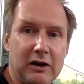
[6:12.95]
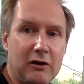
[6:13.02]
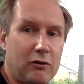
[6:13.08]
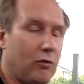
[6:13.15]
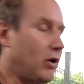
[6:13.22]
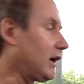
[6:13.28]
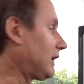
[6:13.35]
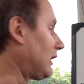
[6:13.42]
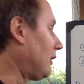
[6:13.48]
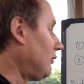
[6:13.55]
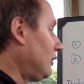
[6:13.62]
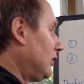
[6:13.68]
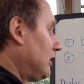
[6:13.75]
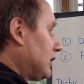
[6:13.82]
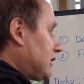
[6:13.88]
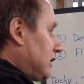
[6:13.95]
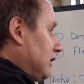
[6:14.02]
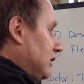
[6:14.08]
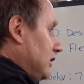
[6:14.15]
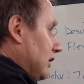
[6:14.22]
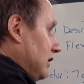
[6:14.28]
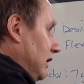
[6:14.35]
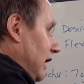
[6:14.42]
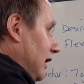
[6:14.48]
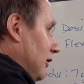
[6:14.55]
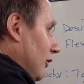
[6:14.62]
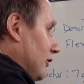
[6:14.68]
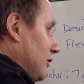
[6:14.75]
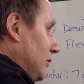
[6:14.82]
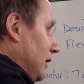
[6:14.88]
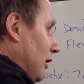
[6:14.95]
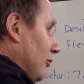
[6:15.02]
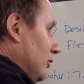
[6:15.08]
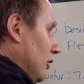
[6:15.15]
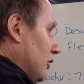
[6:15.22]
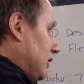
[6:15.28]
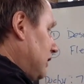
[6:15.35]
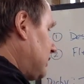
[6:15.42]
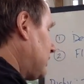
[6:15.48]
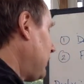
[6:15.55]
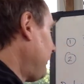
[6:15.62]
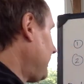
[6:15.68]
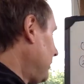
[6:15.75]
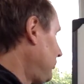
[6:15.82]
Why don't nurses just head off to become doctors?